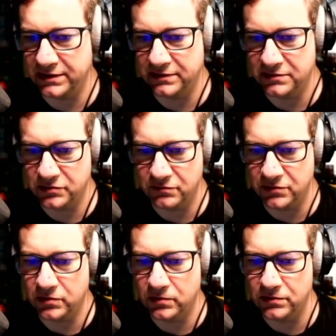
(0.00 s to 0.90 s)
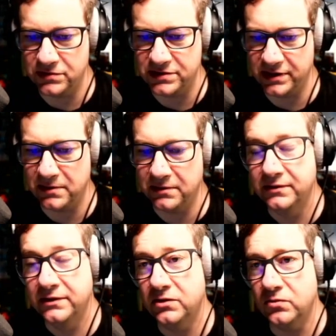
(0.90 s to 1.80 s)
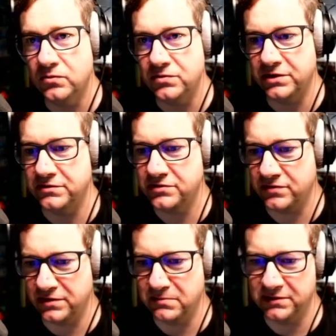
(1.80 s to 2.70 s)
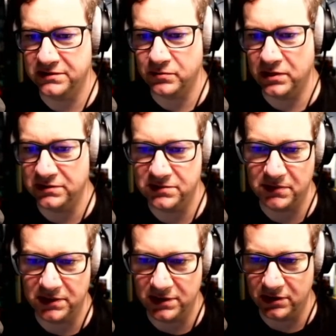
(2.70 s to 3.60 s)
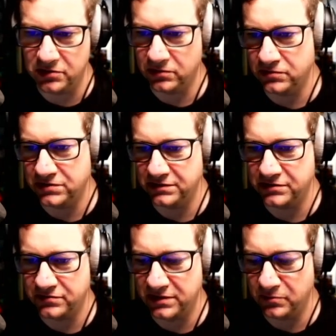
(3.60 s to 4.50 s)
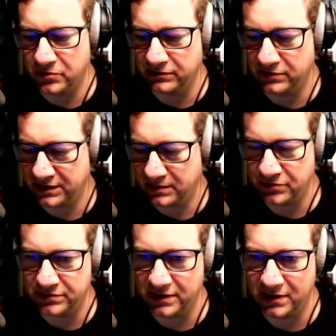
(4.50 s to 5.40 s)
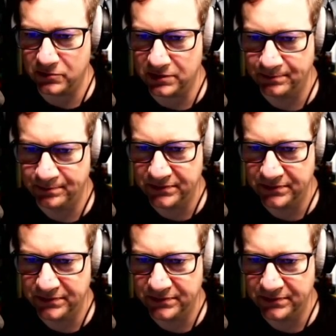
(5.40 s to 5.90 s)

It sort of records their audio stream as well as my local audio stream where I am with the camera.